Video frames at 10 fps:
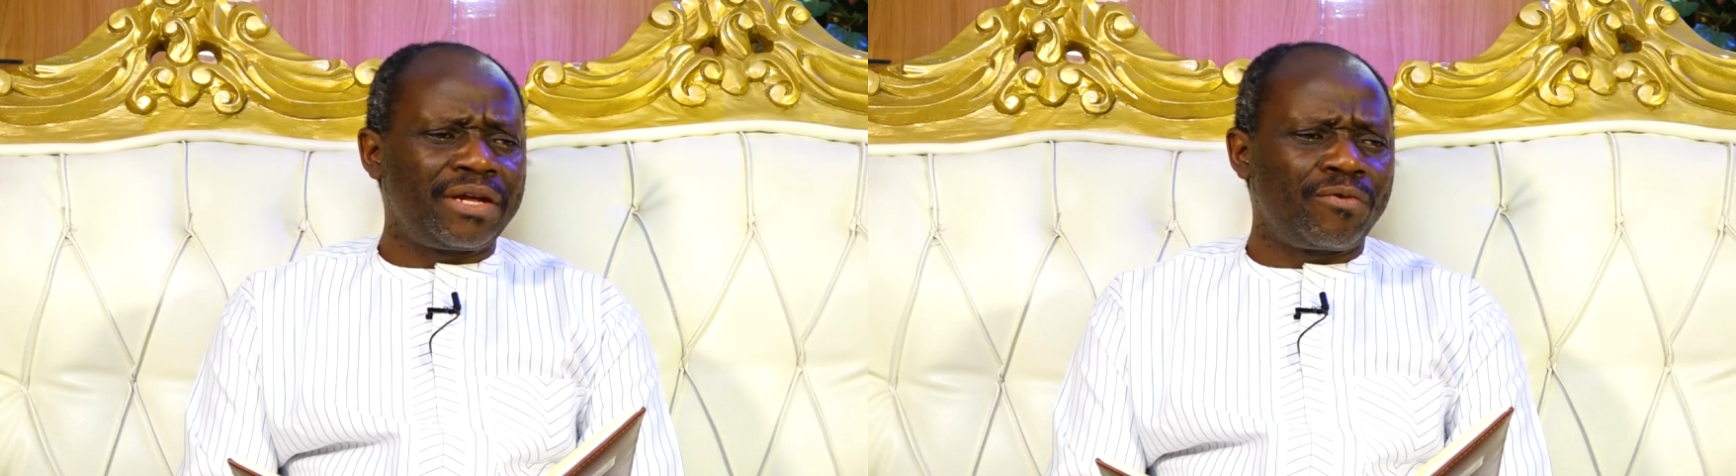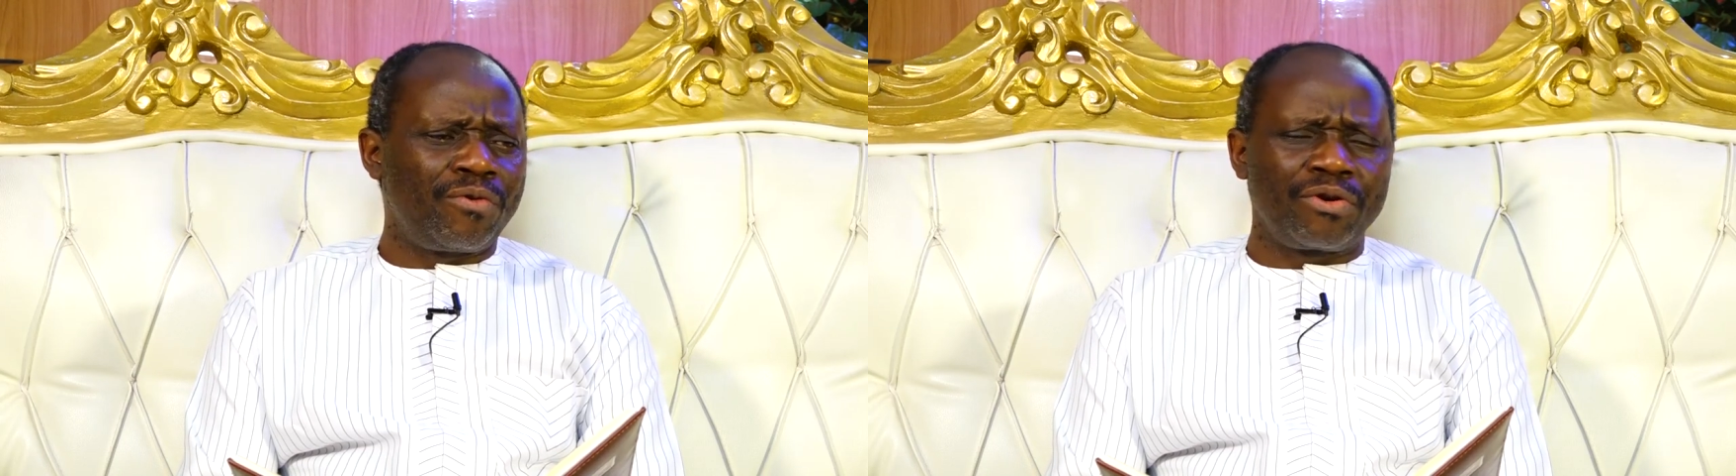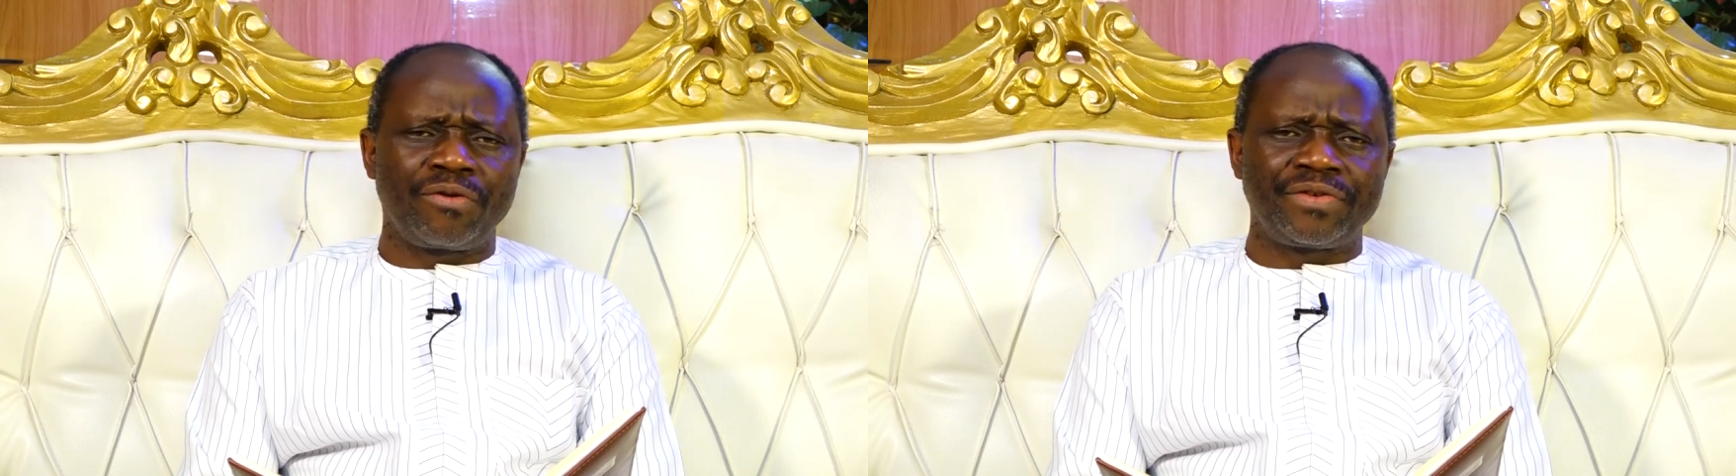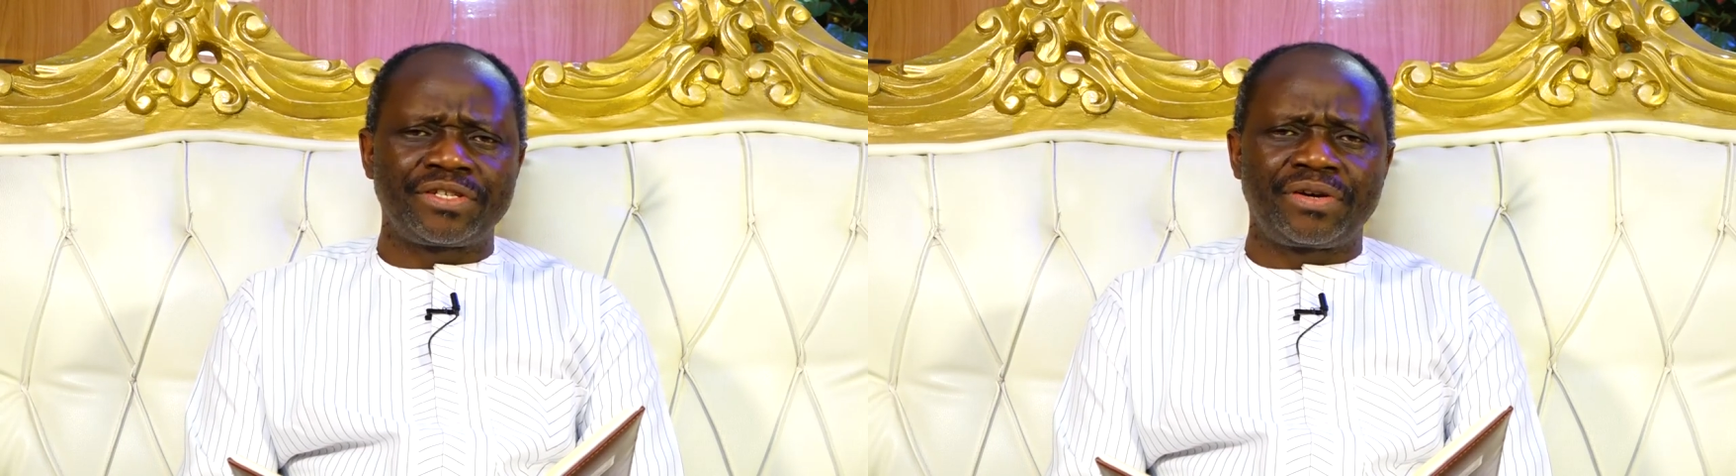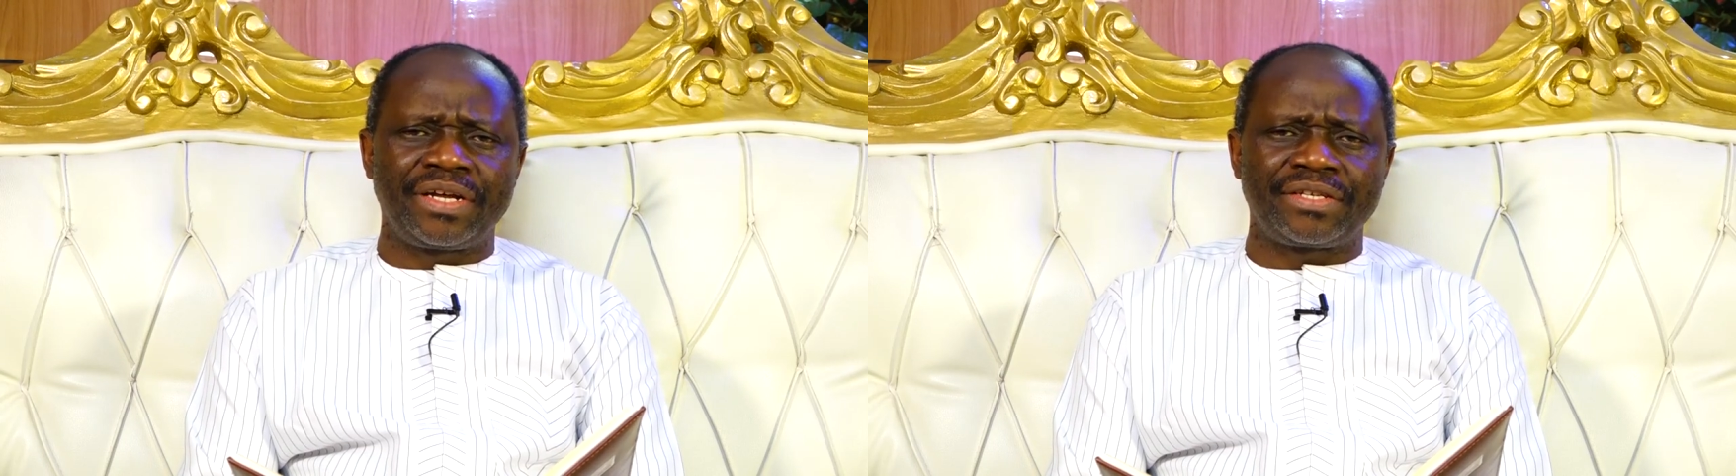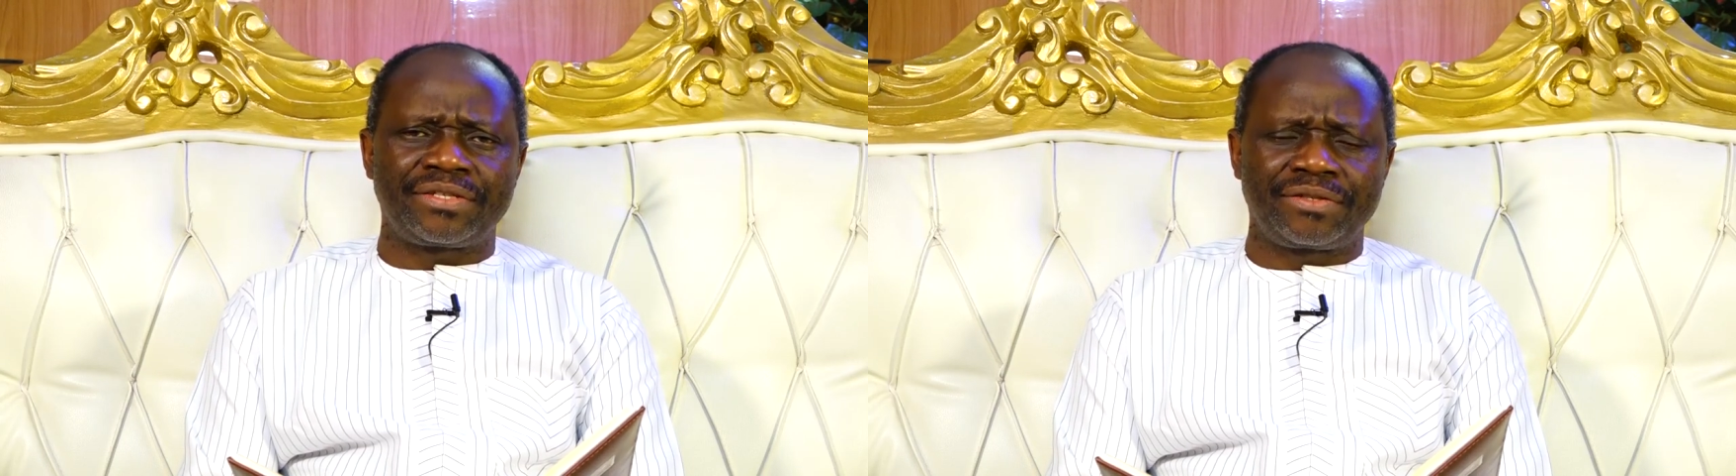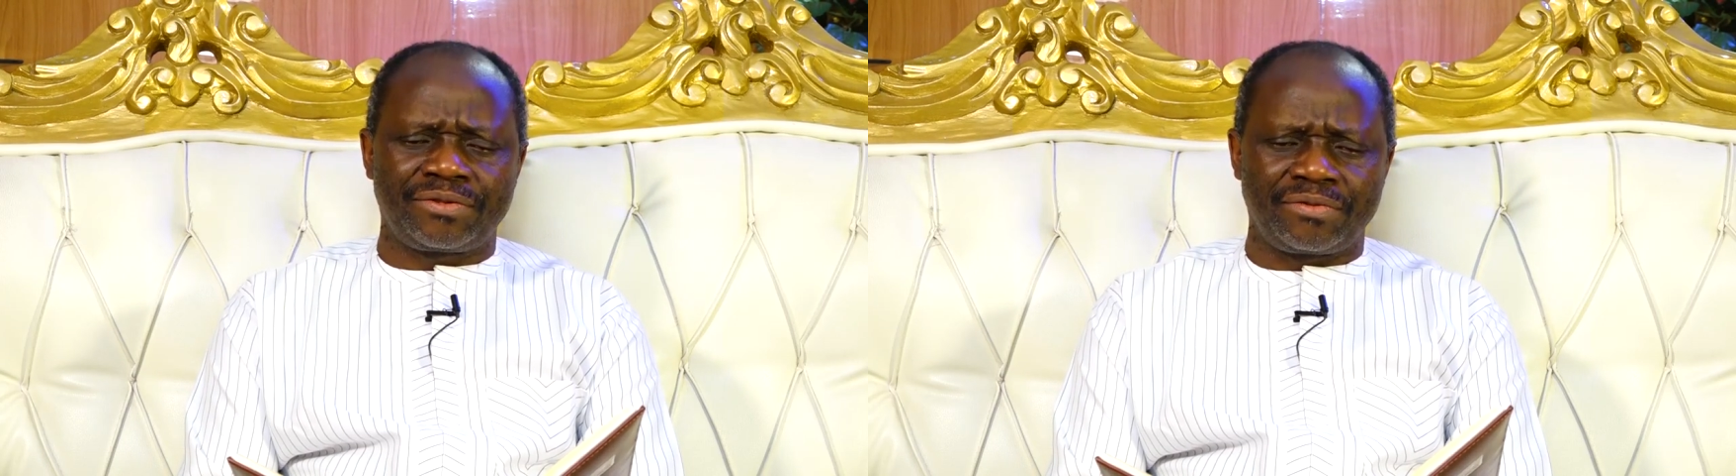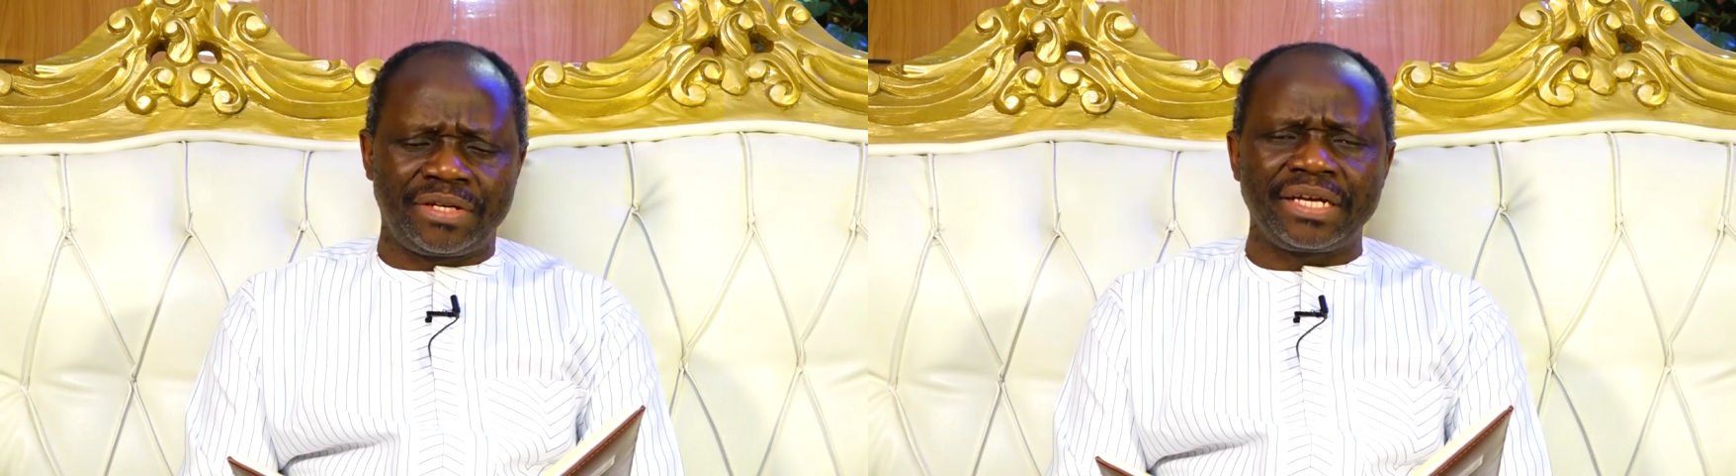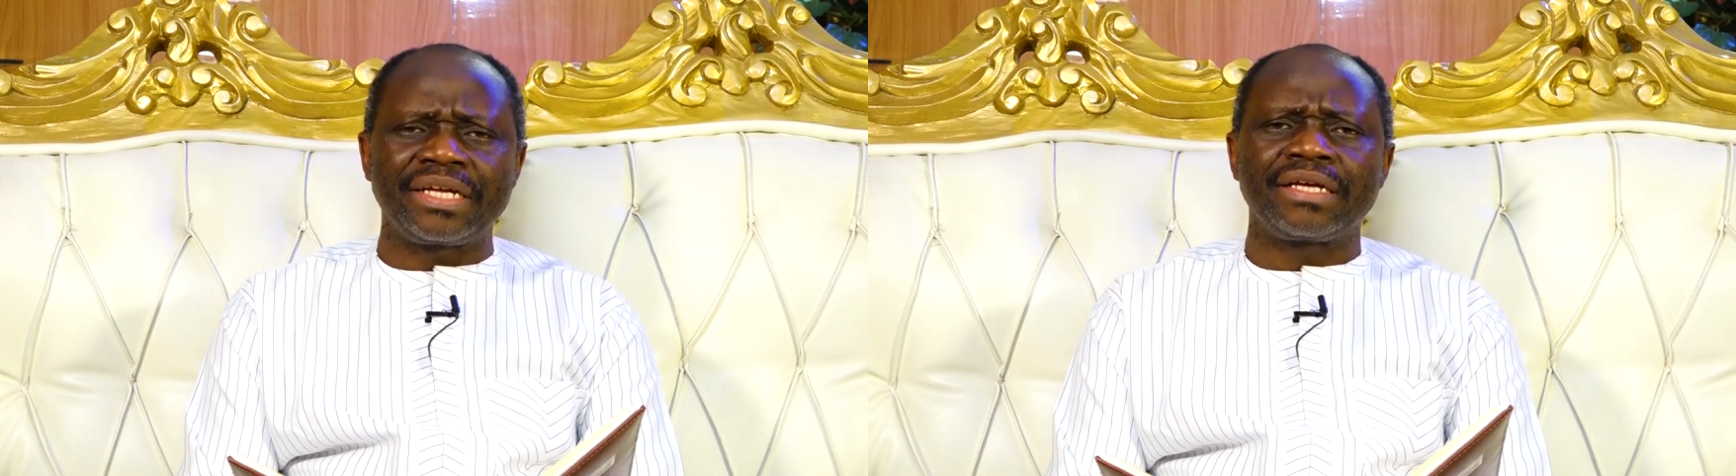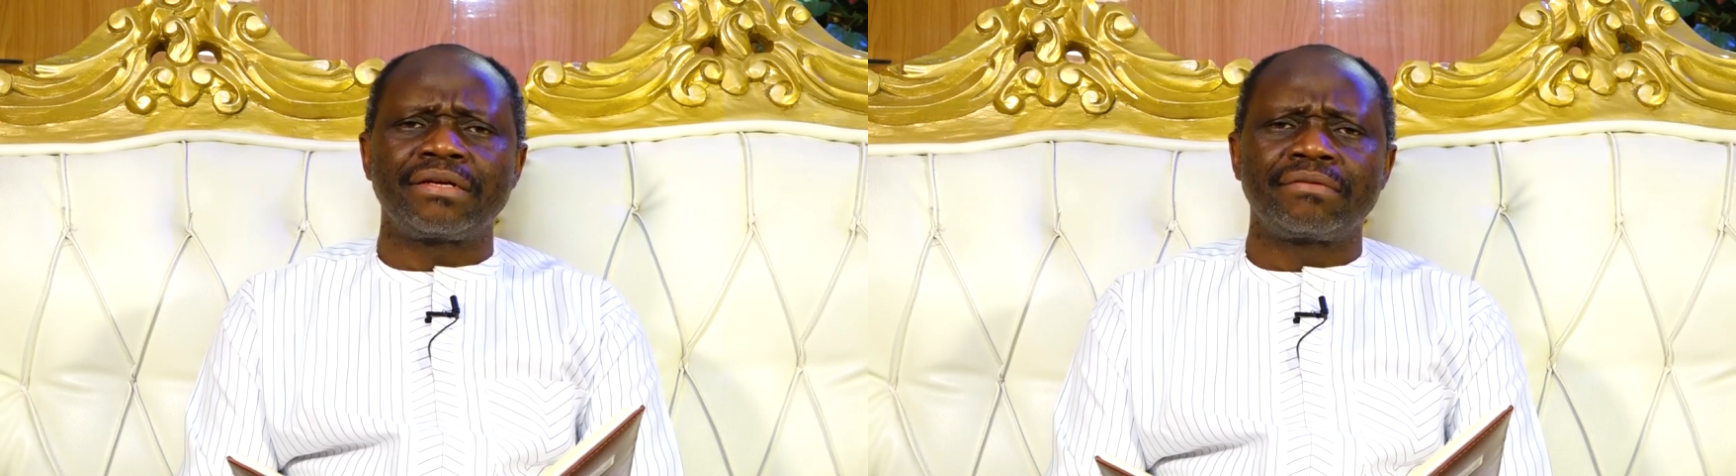the word of His grace
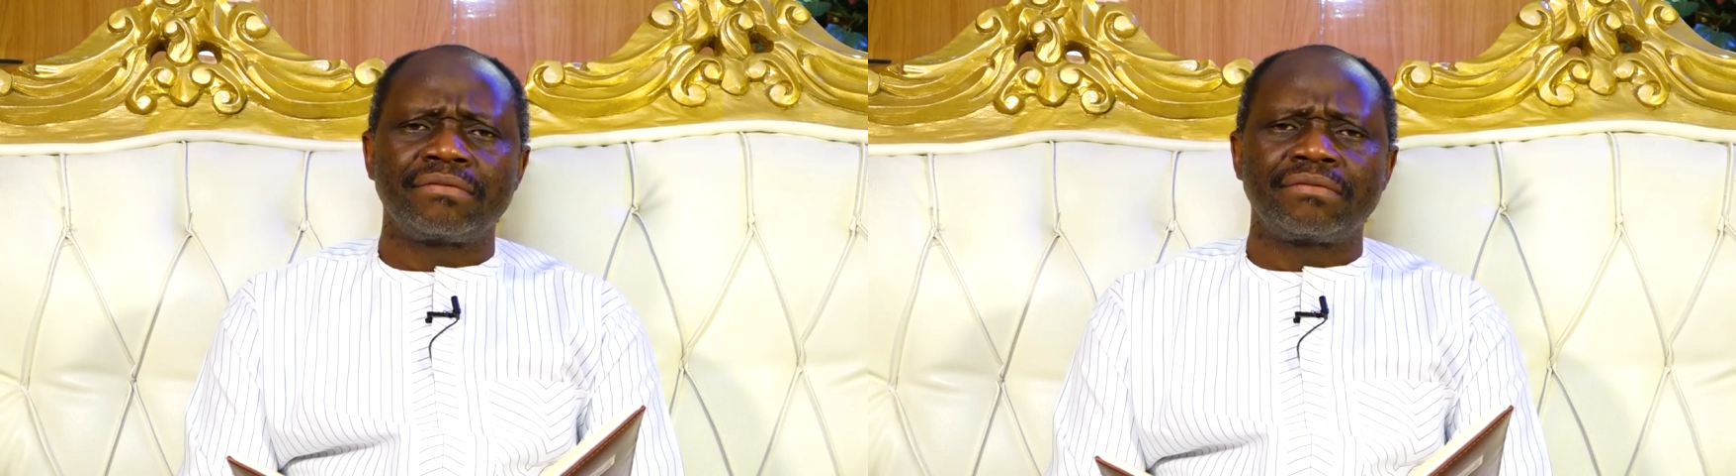today.